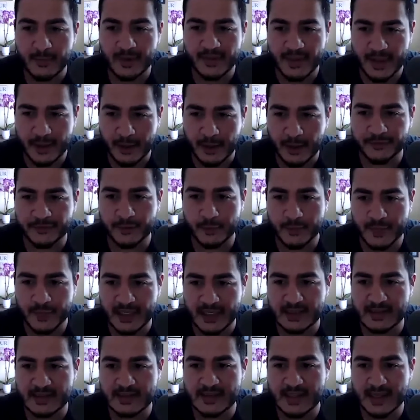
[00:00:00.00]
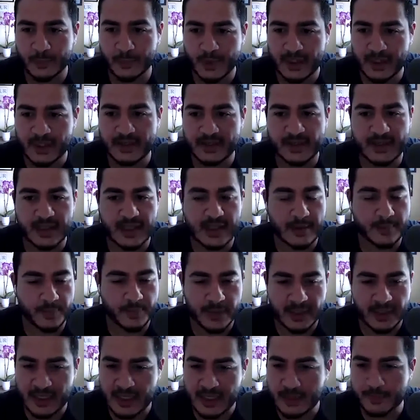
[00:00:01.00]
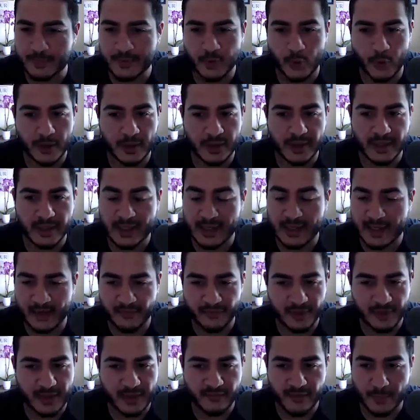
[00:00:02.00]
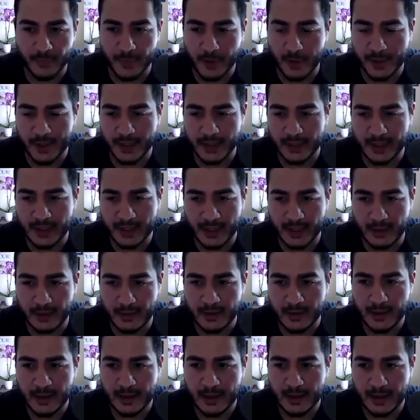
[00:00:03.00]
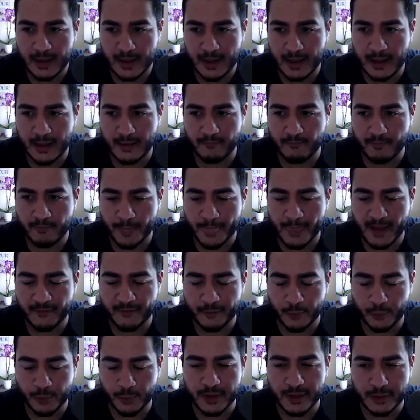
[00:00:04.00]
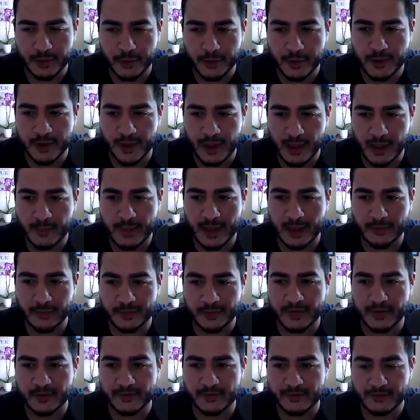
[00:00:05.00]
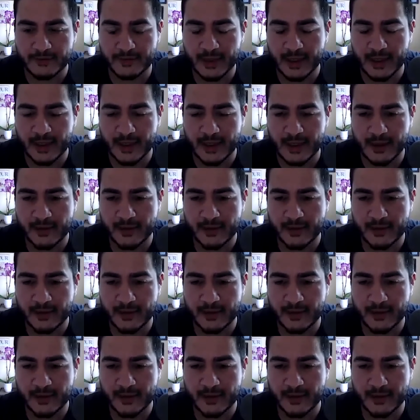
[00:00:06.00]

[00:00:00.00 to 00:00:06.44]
But that also means that we need to keep toiling and never give up on it. And I feel really good about this